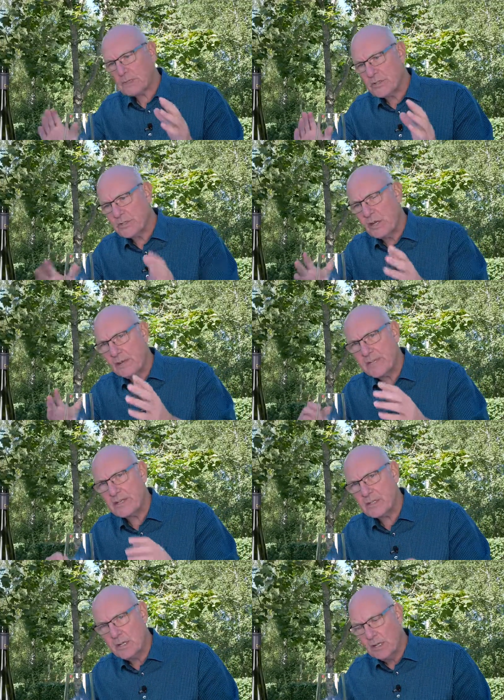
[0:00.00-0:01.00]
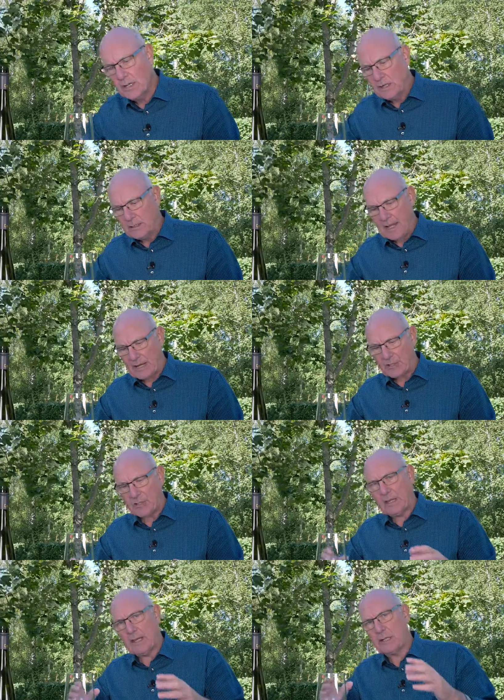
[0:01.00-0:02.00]
serve this
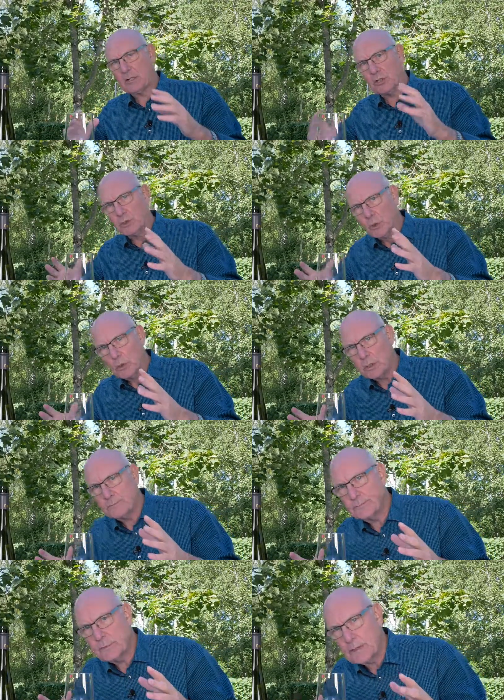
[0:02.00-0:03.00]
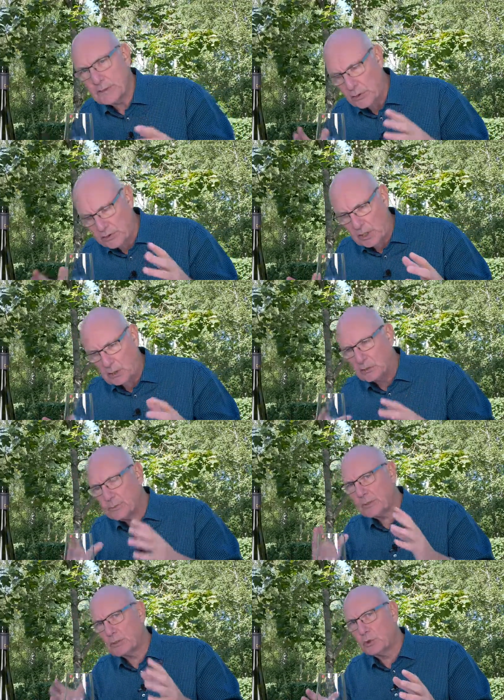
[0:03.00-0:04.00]
naturally cool, not
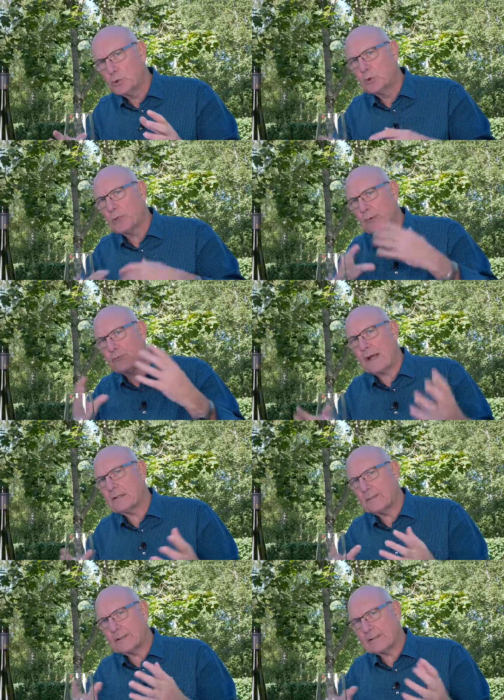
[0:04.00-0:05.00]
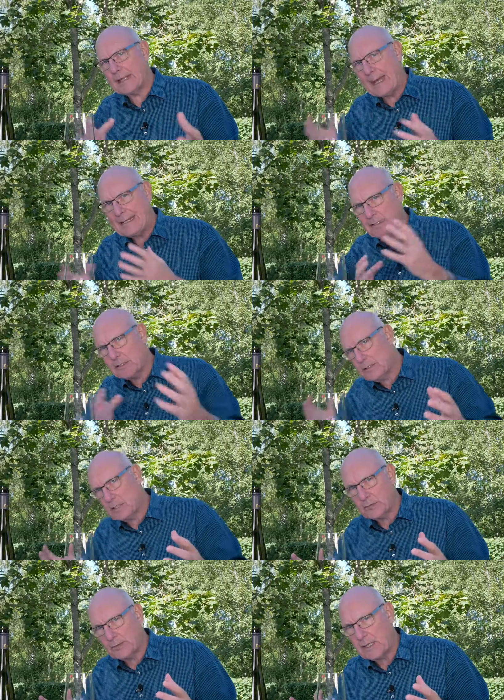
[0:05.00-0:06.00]
cold, but cool, around about the 8
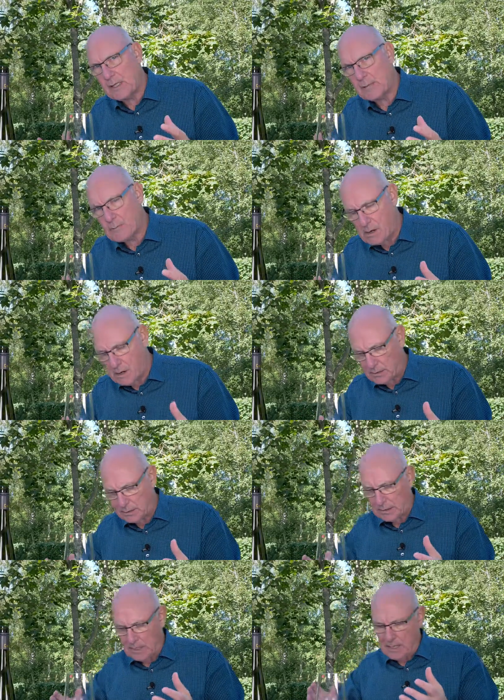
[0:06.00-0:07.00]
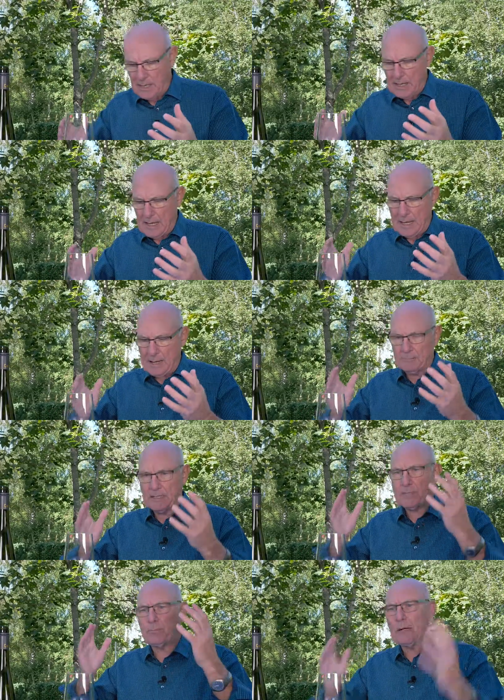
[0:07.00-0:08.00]
degree mark.
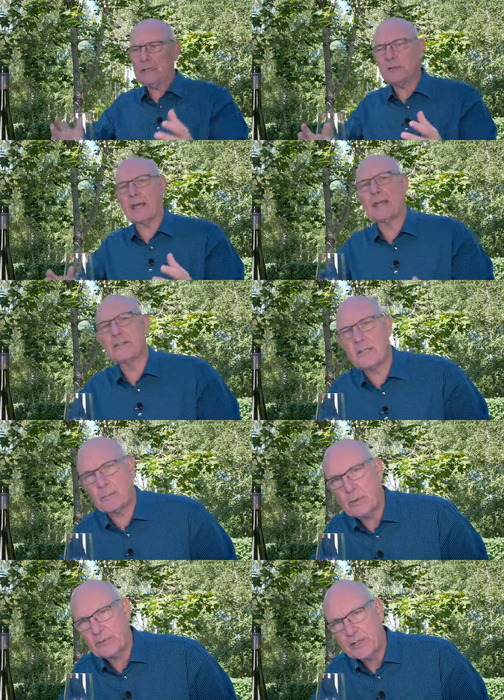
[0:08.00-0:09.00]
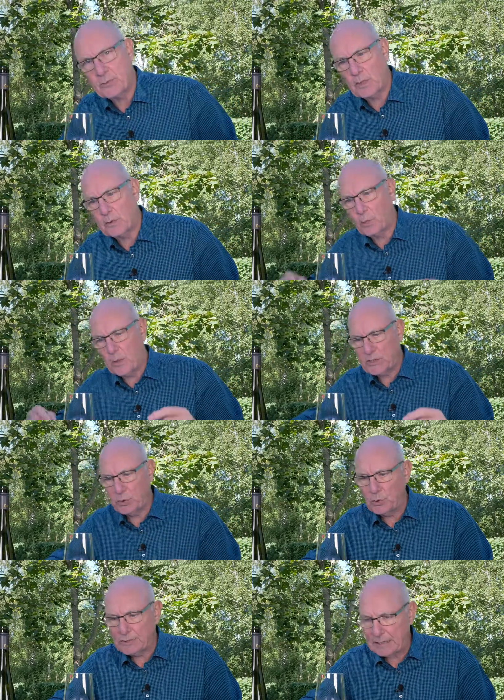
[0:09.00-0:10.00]
Let's bring you the heads up on this one. We're
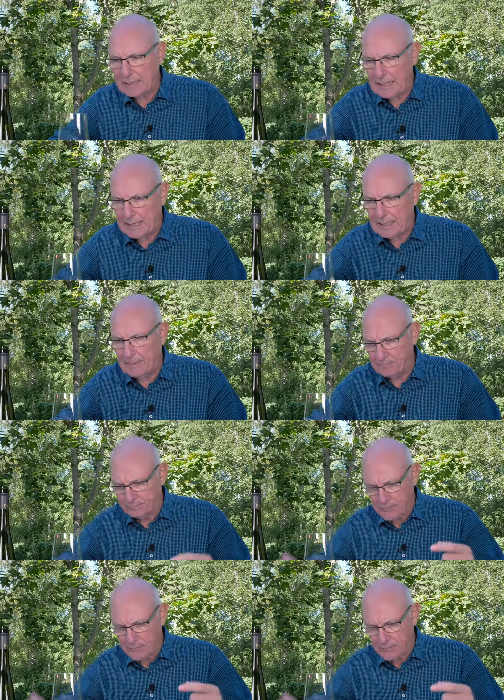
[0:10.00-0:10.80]
talking here